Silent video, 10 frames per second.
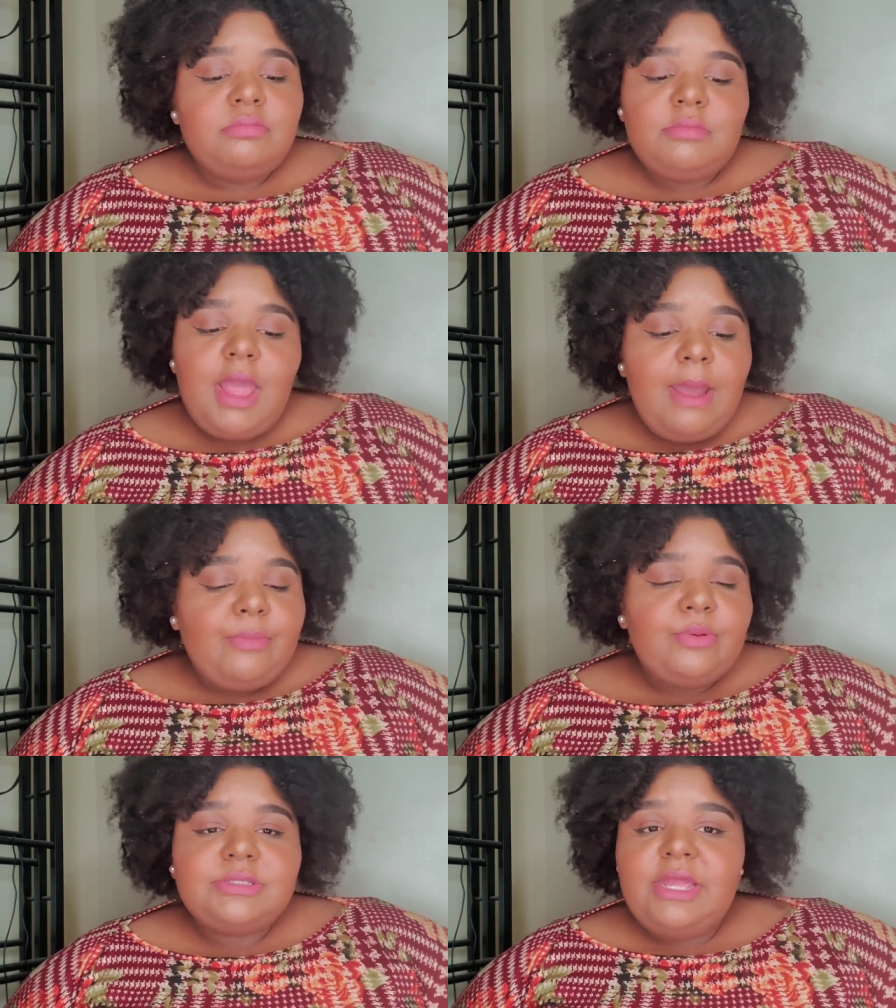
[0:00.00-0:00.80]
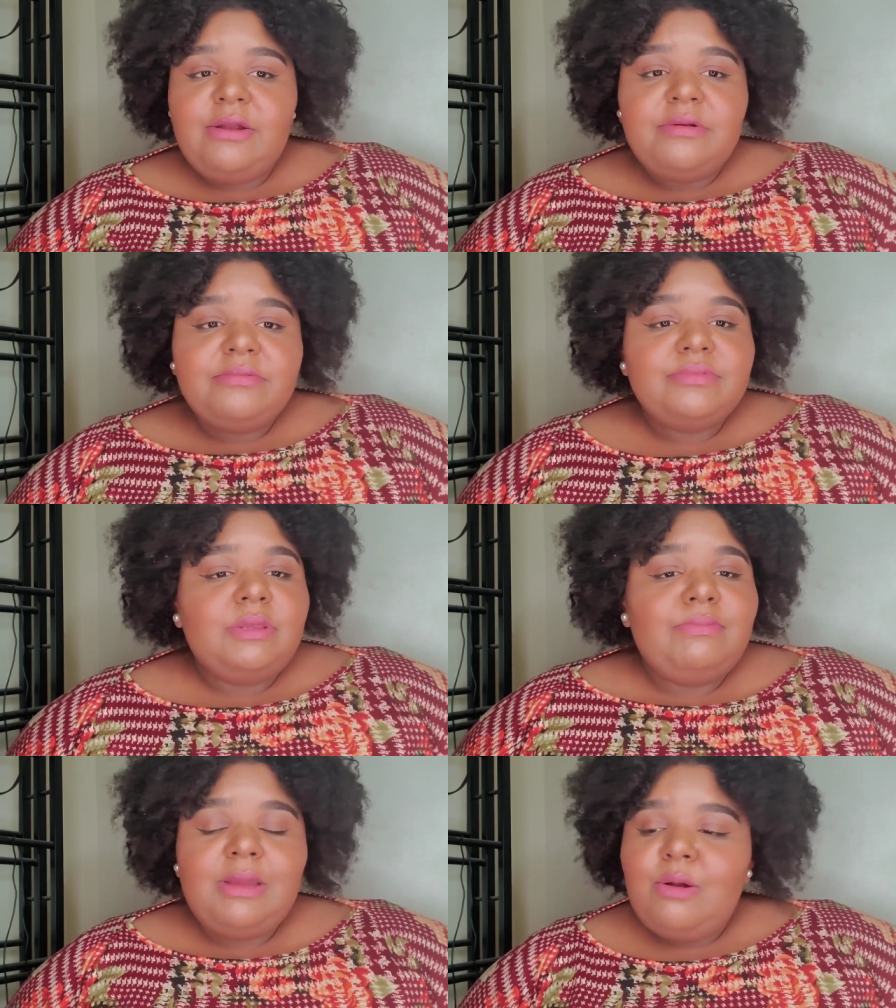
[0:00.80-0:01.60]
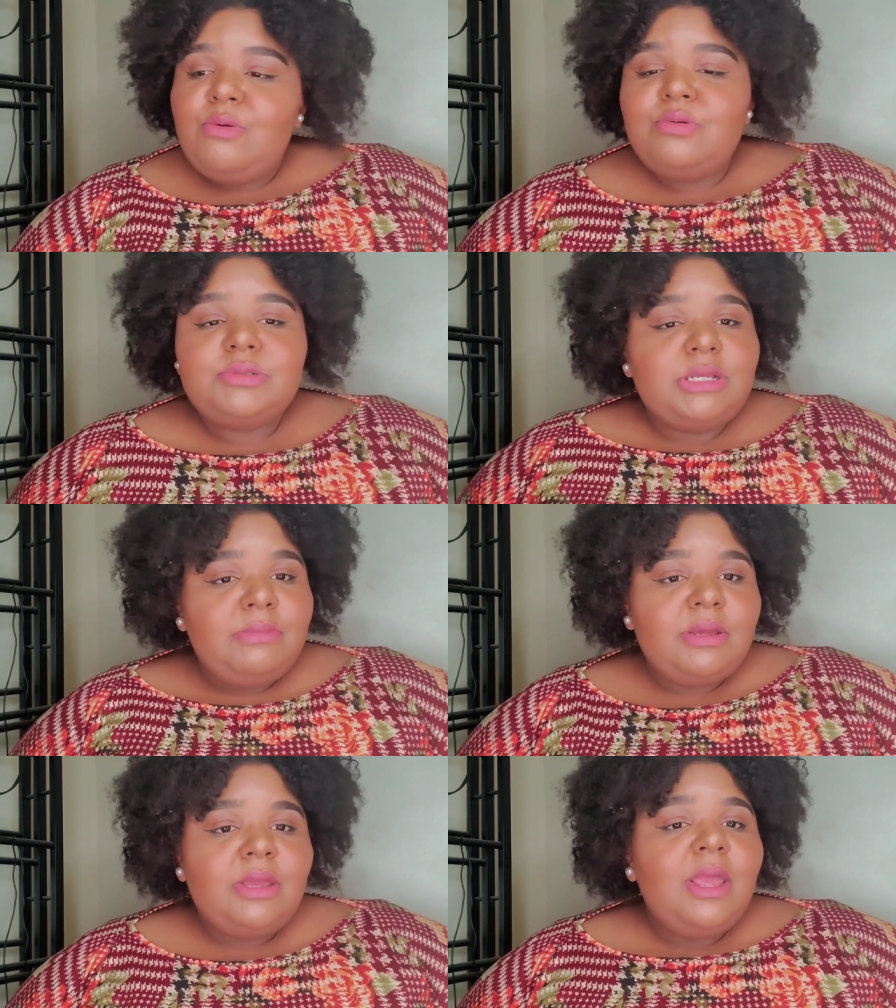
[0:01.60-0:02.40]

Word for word: the apple's there, the big old stomach.